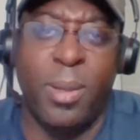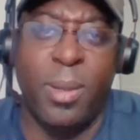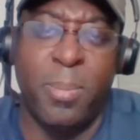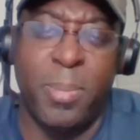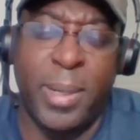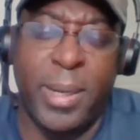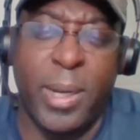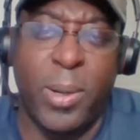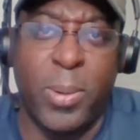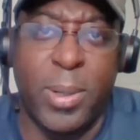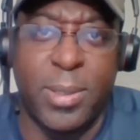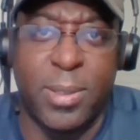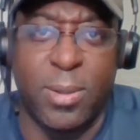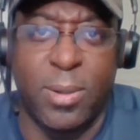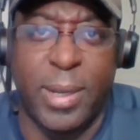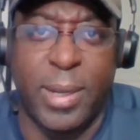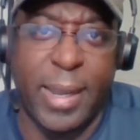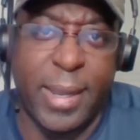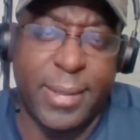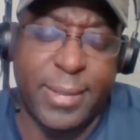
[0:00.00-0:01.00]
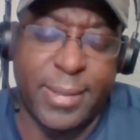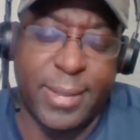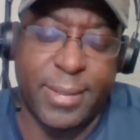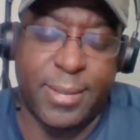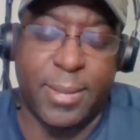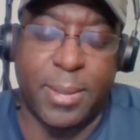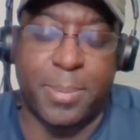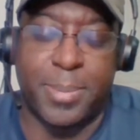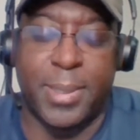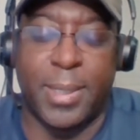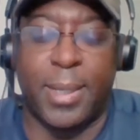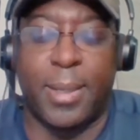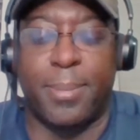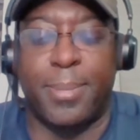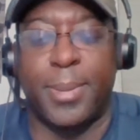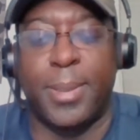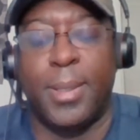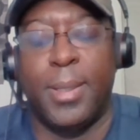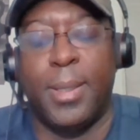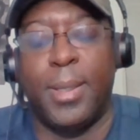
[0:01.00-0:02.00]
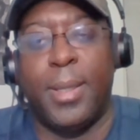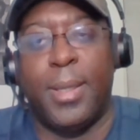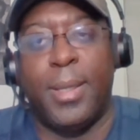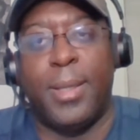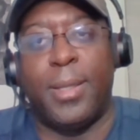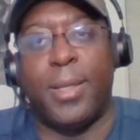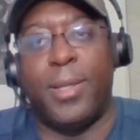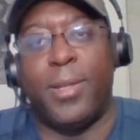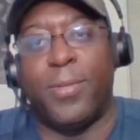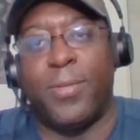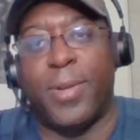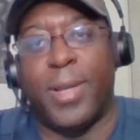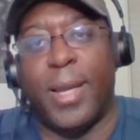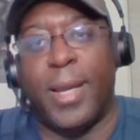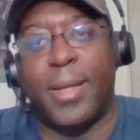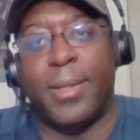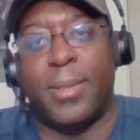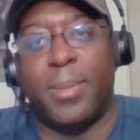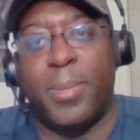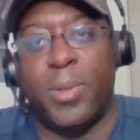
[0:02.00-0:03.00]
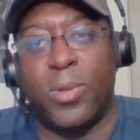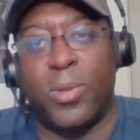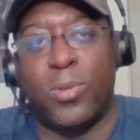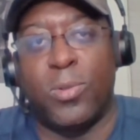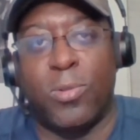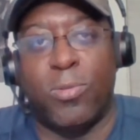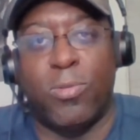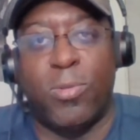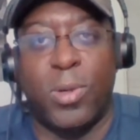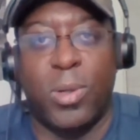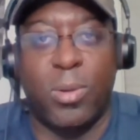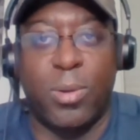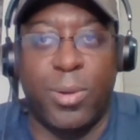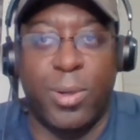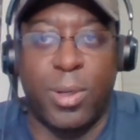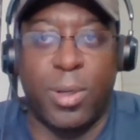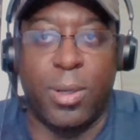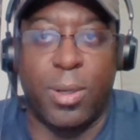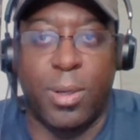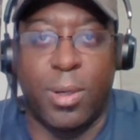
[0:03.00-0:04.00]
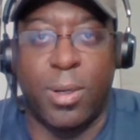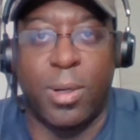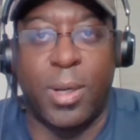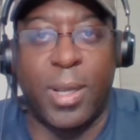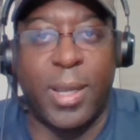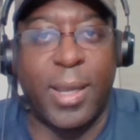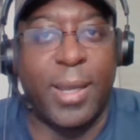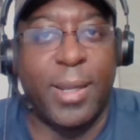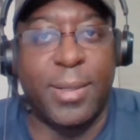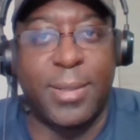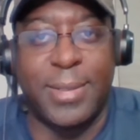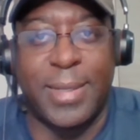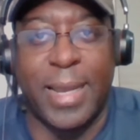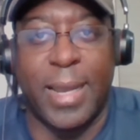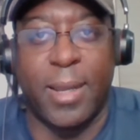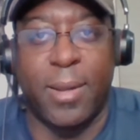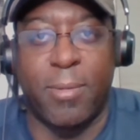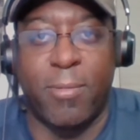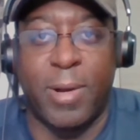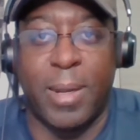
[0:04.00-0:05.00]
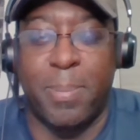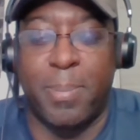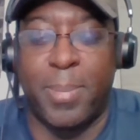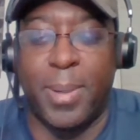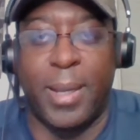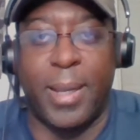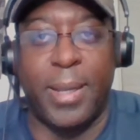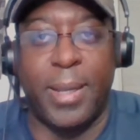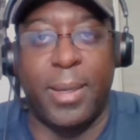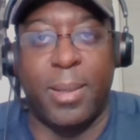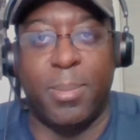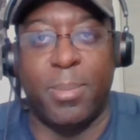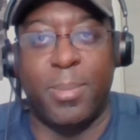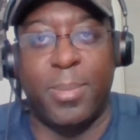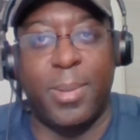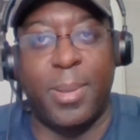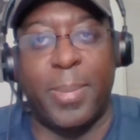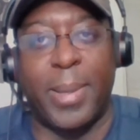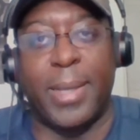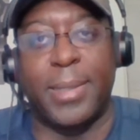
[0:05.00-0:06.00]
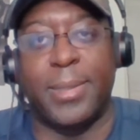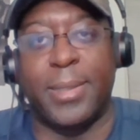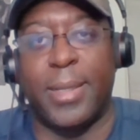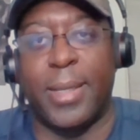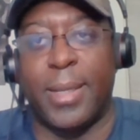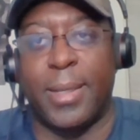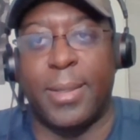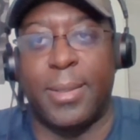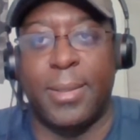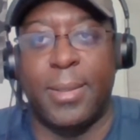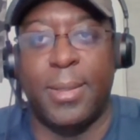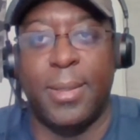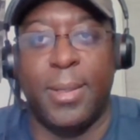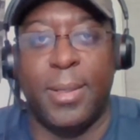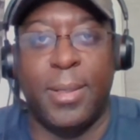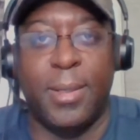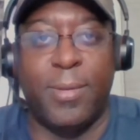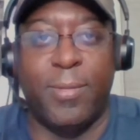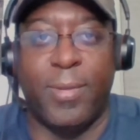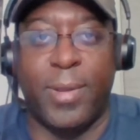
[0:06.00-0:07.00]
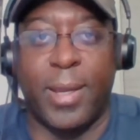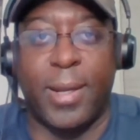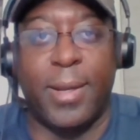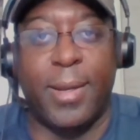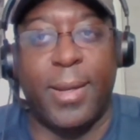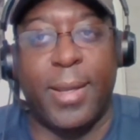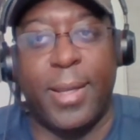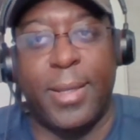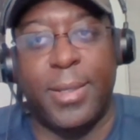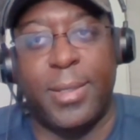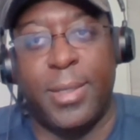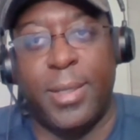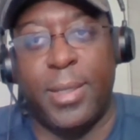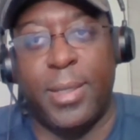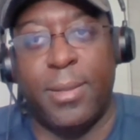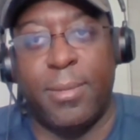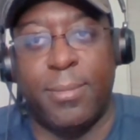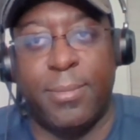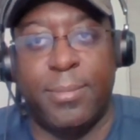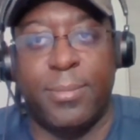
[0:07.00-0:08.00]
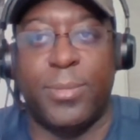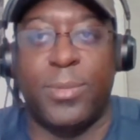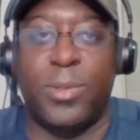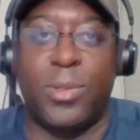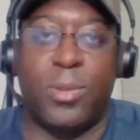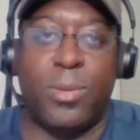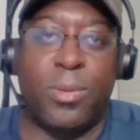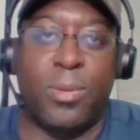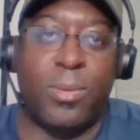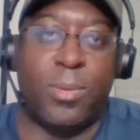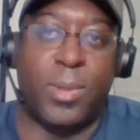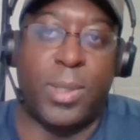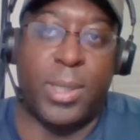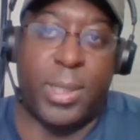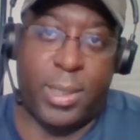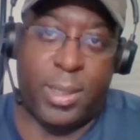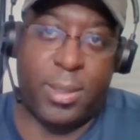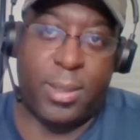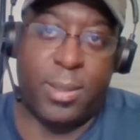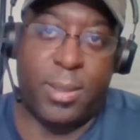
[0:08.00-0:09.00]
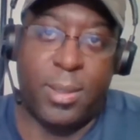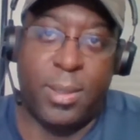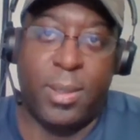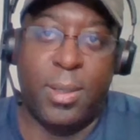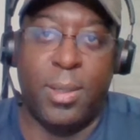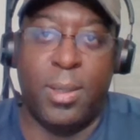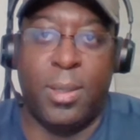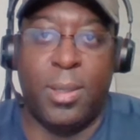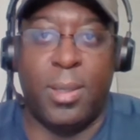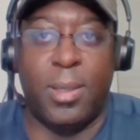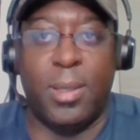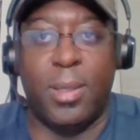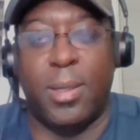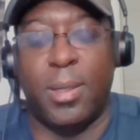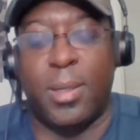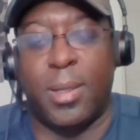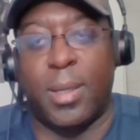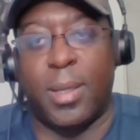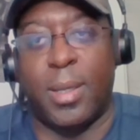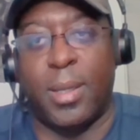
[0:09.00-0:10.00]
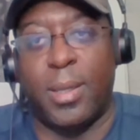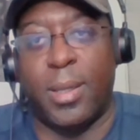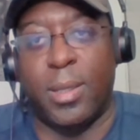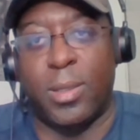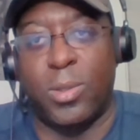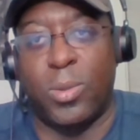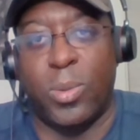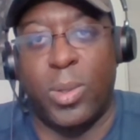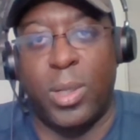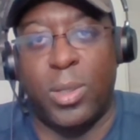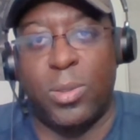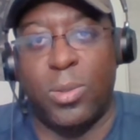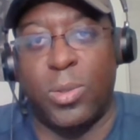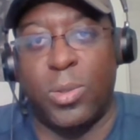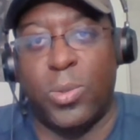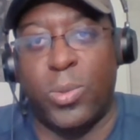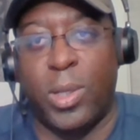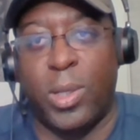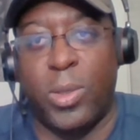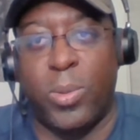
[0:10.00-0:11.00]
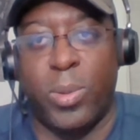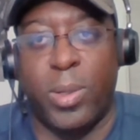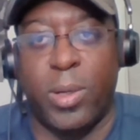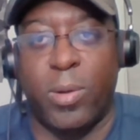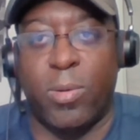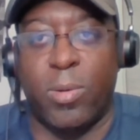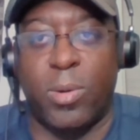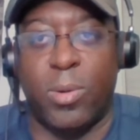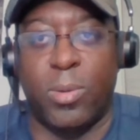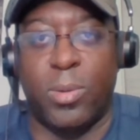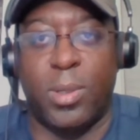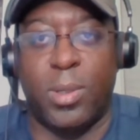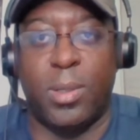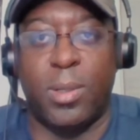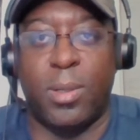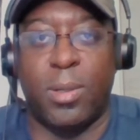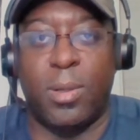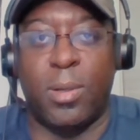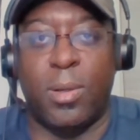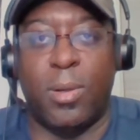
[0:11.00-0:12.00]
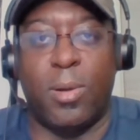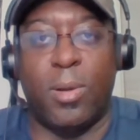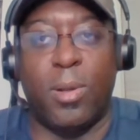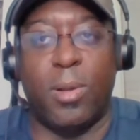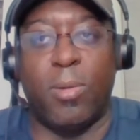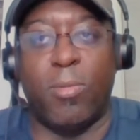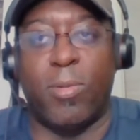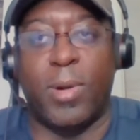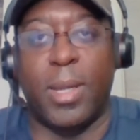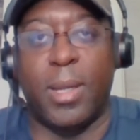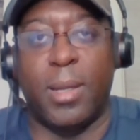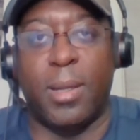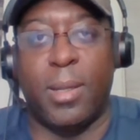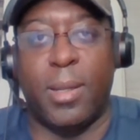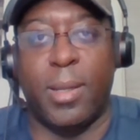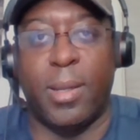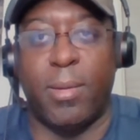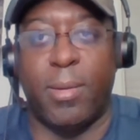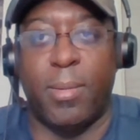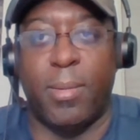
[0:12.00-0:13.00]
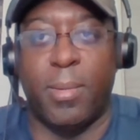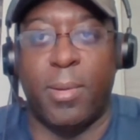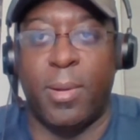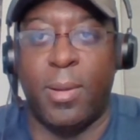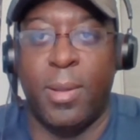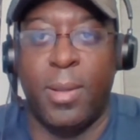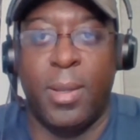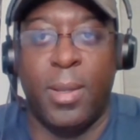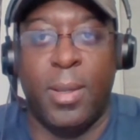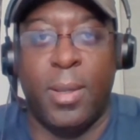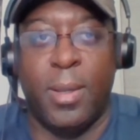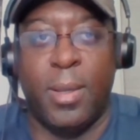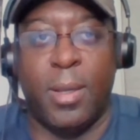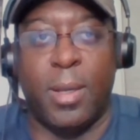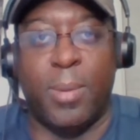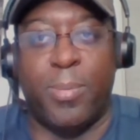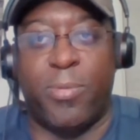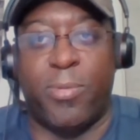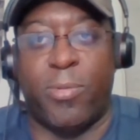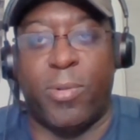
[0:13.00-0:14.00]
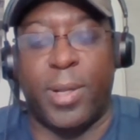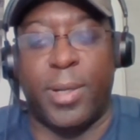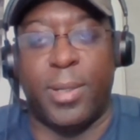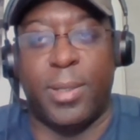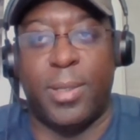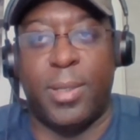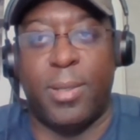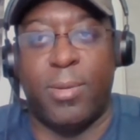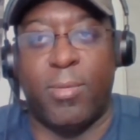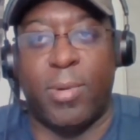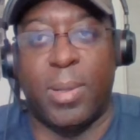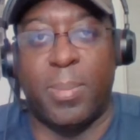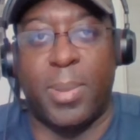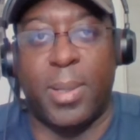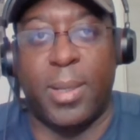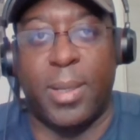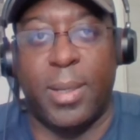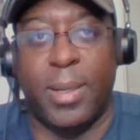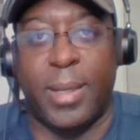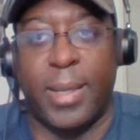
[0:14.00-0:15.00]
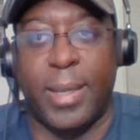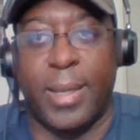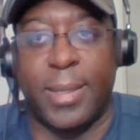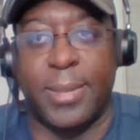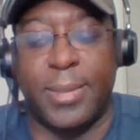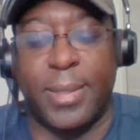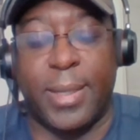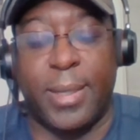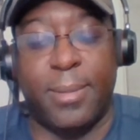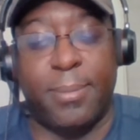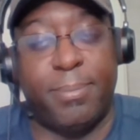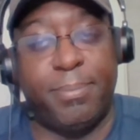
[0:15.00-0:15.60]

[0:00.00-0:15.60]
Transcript: But anyway, so Lacazette's up top. Then you've got Emile Smith-Rowe, Odegaard, and Saka right behind him. Imagine that. You've got a 19, 20, and I think 22, 23-year-old all right there up front, right behind Lacazette.